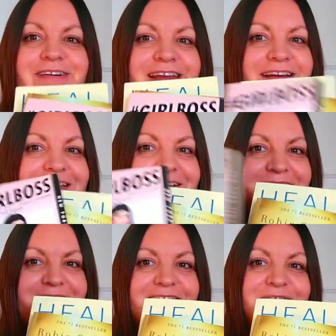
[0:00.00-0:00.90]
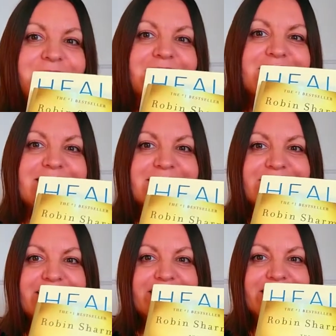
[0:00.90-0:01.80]
Morning, Girl
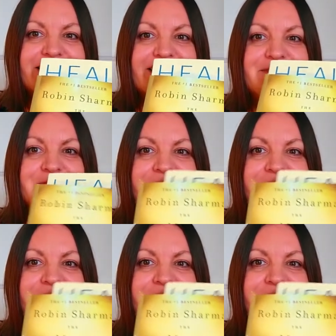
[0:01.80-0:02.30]
Boss, The